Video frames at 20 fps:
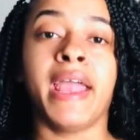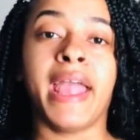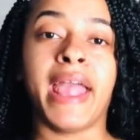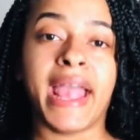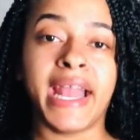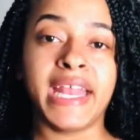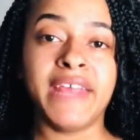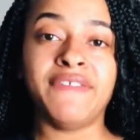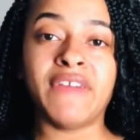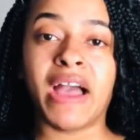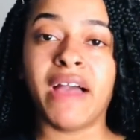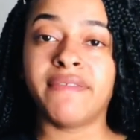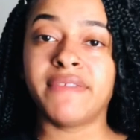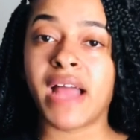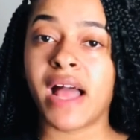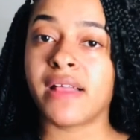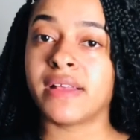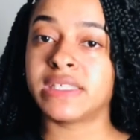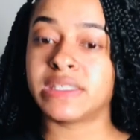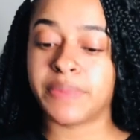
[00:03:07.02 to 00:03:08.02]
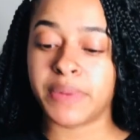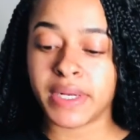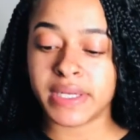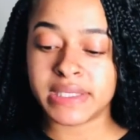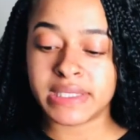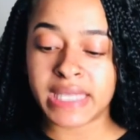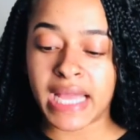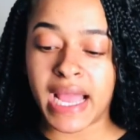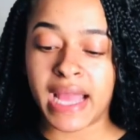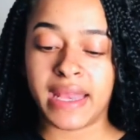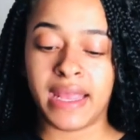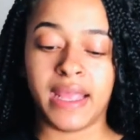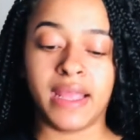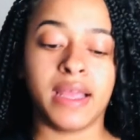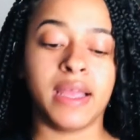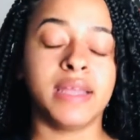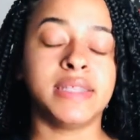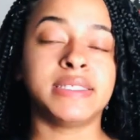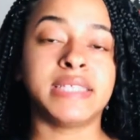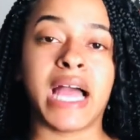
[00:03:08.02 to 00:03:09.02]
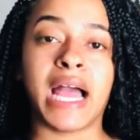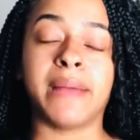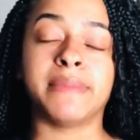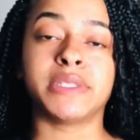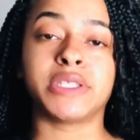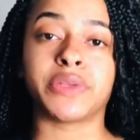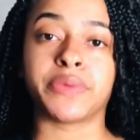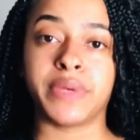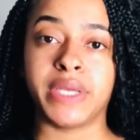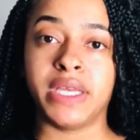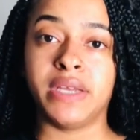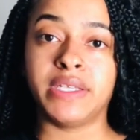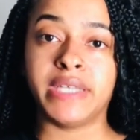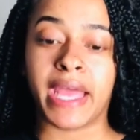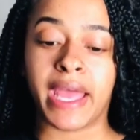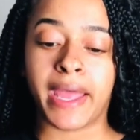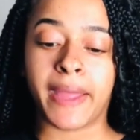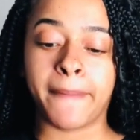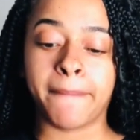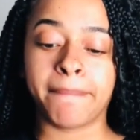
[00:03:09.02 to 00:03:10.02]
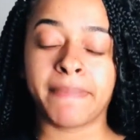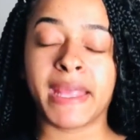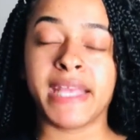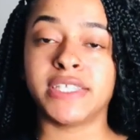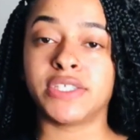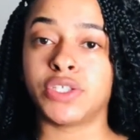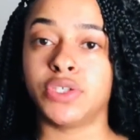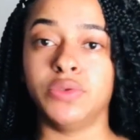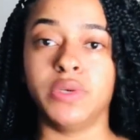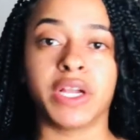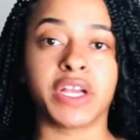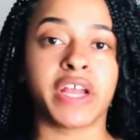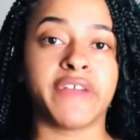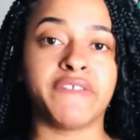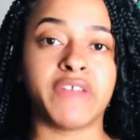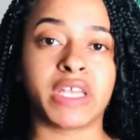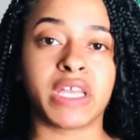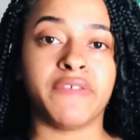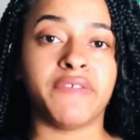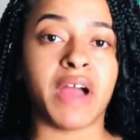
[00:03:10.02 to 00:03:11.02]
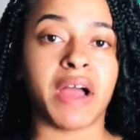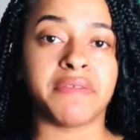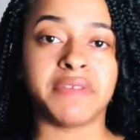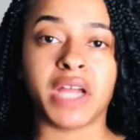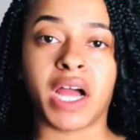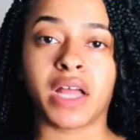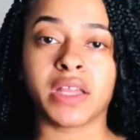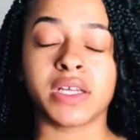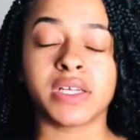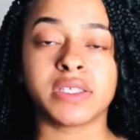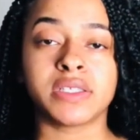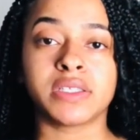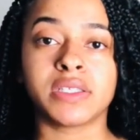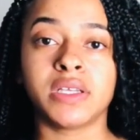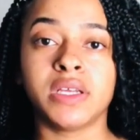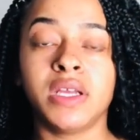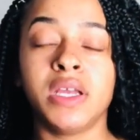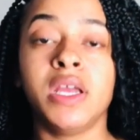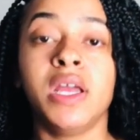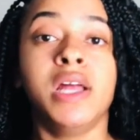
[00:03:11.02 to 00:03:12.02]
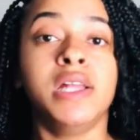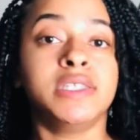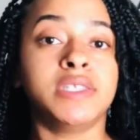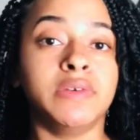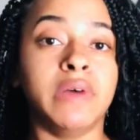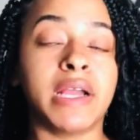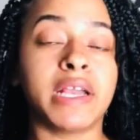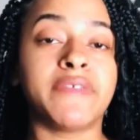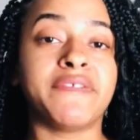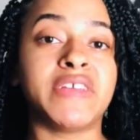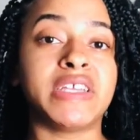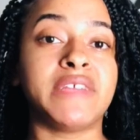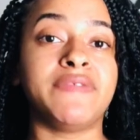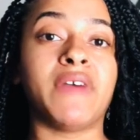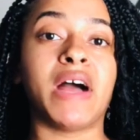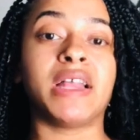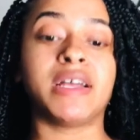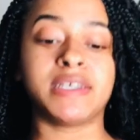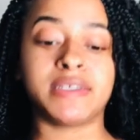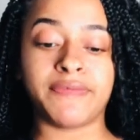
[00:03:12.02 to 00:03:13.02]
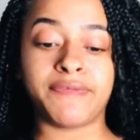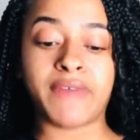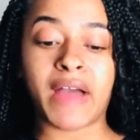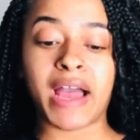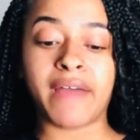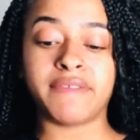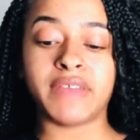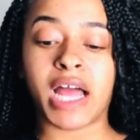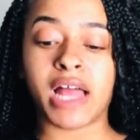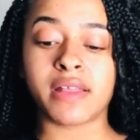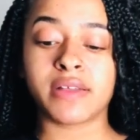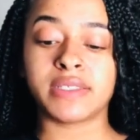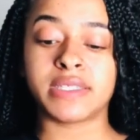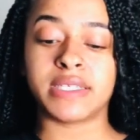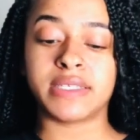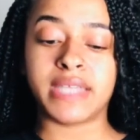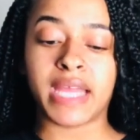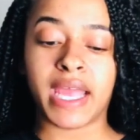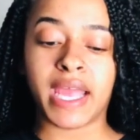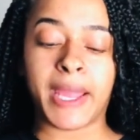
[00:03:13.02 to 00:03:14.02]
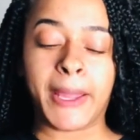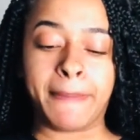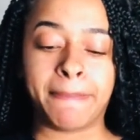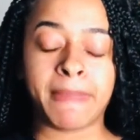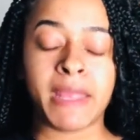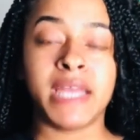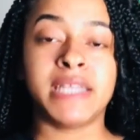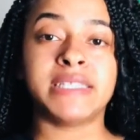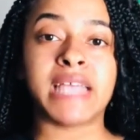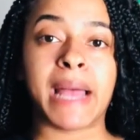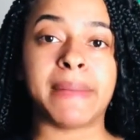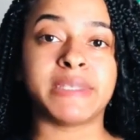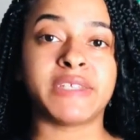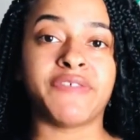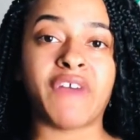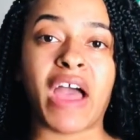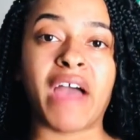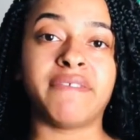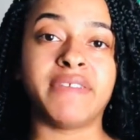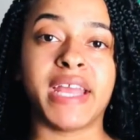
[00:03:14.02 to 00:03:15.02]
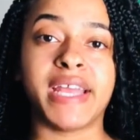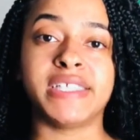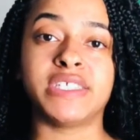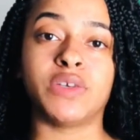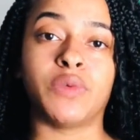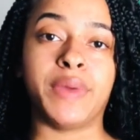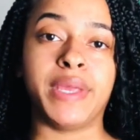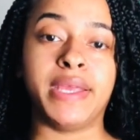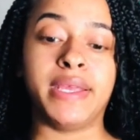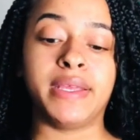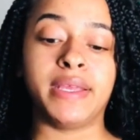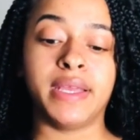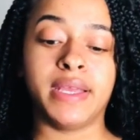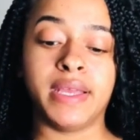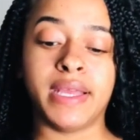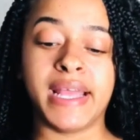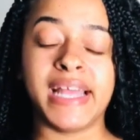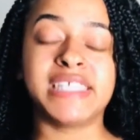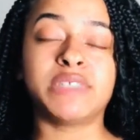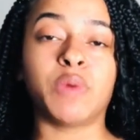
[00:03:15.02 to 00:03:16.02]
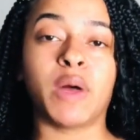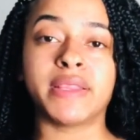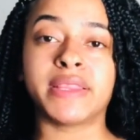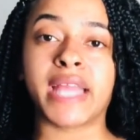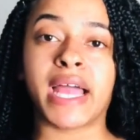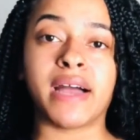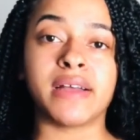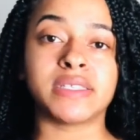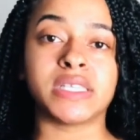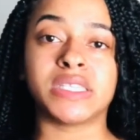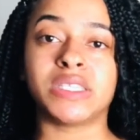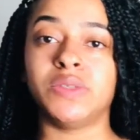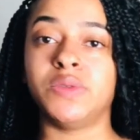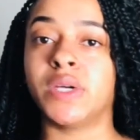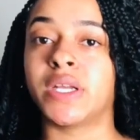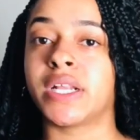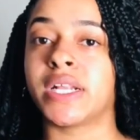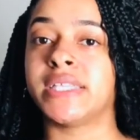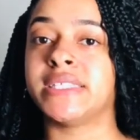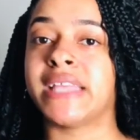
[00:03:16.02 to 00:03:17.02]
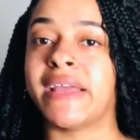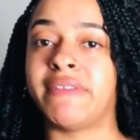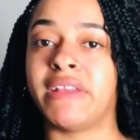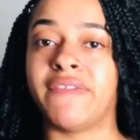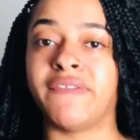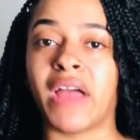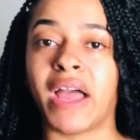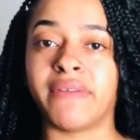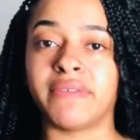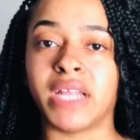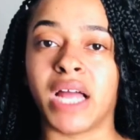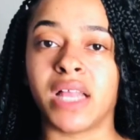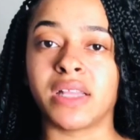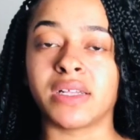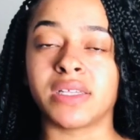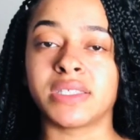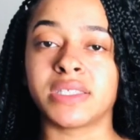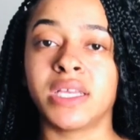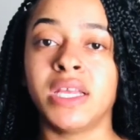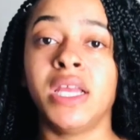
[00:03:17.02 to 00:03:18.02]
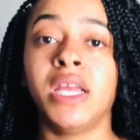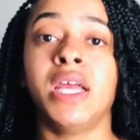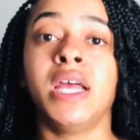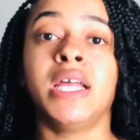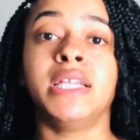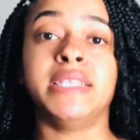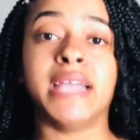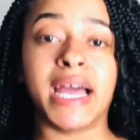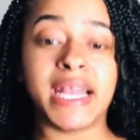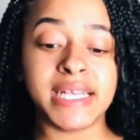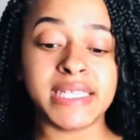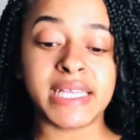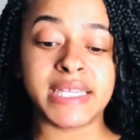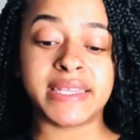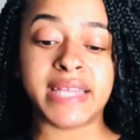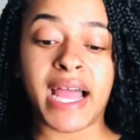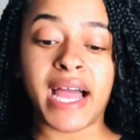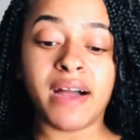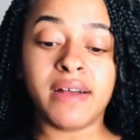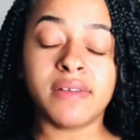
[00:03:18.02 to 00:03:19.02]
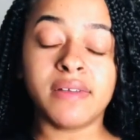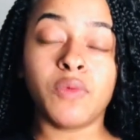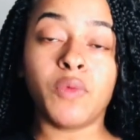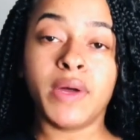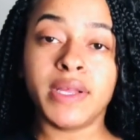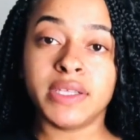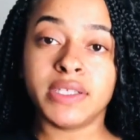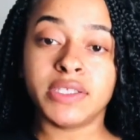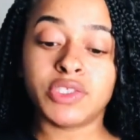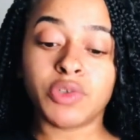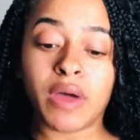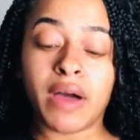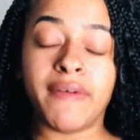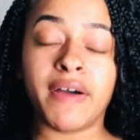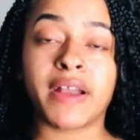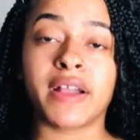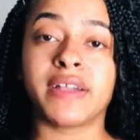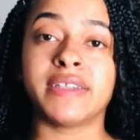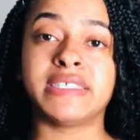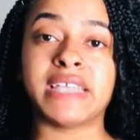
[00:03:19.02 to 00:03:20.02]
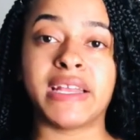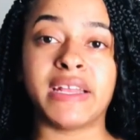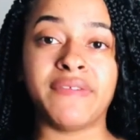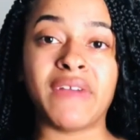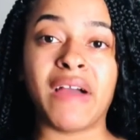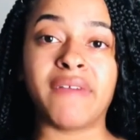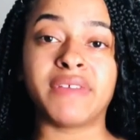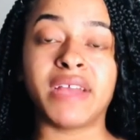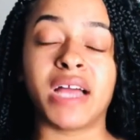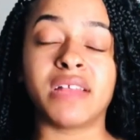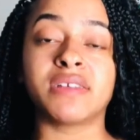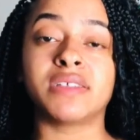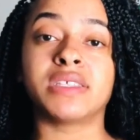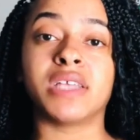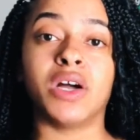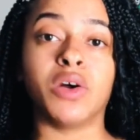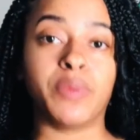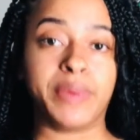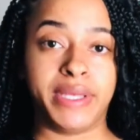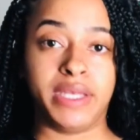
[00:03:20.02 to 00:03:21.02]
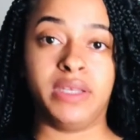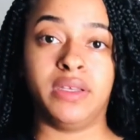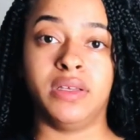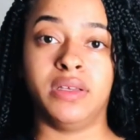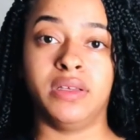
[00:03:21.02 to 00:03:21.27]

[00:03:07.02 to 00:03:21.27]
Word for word: $85 per signing times 3 a day is $255. $255 a day times 5 days a week is $1,275. That is $1,275 a week.